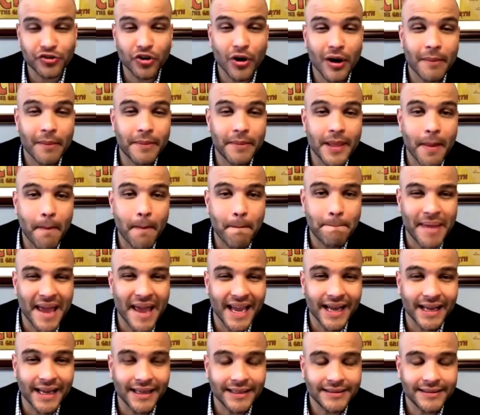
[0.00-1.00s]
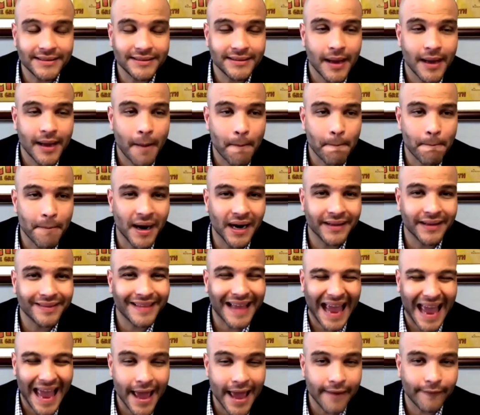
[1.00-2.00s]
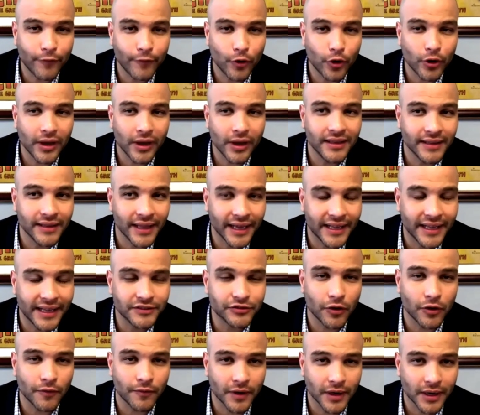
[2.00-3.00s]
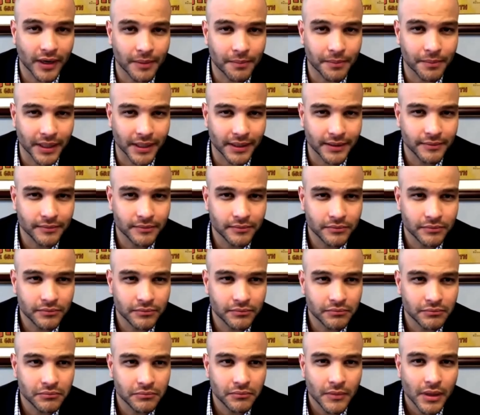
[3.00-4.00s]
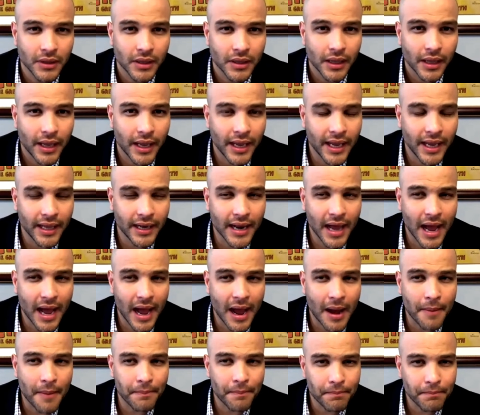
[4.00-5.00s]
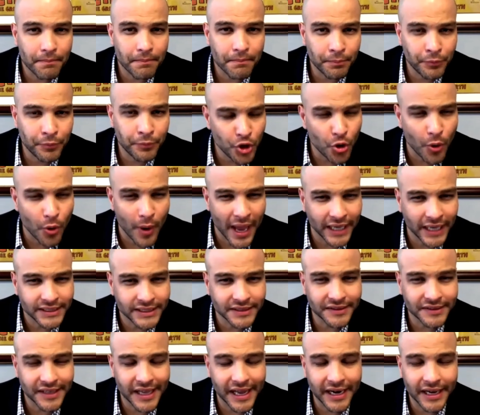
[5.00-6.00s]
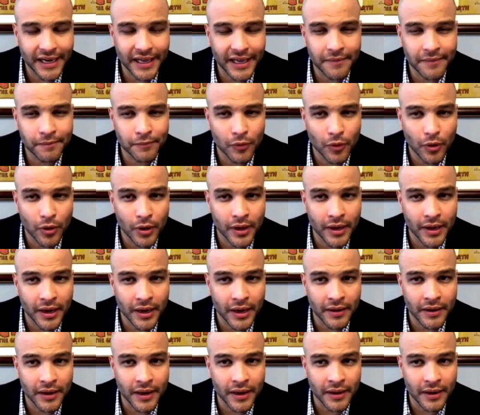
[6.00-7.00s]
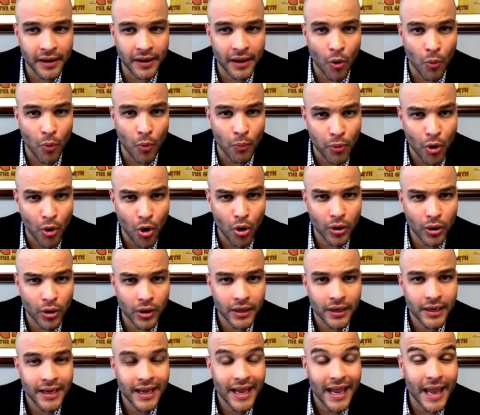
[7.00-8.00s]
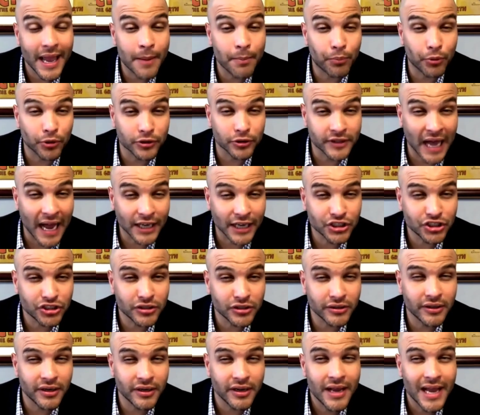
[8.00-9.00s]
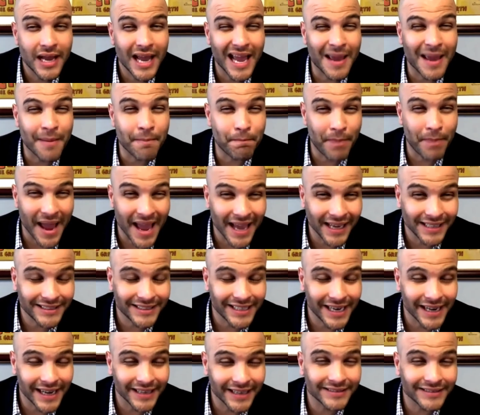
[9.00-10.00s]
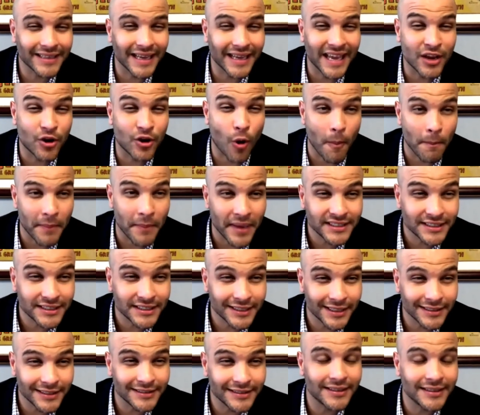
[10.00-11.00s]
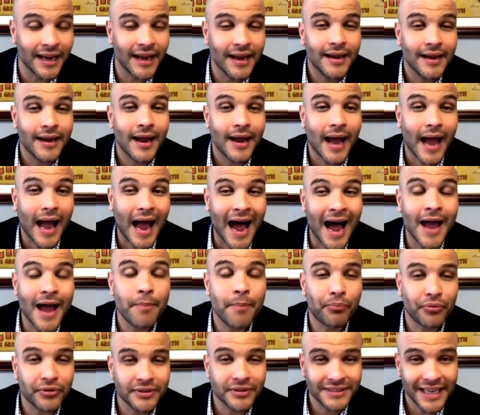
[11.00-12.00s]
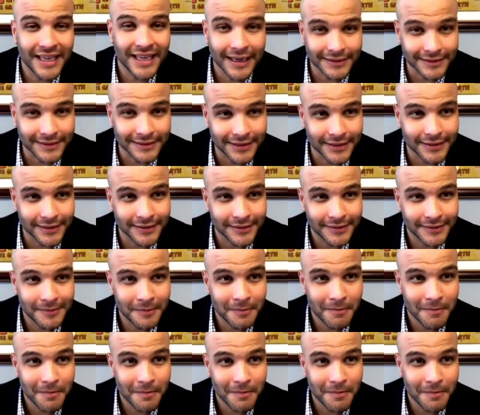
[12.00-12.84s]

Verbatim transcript: this is going to be the biggest month ever in the history of our company. In uh, new agents getting in, in, in, on board, in production, in paychecks, in commissions, I predict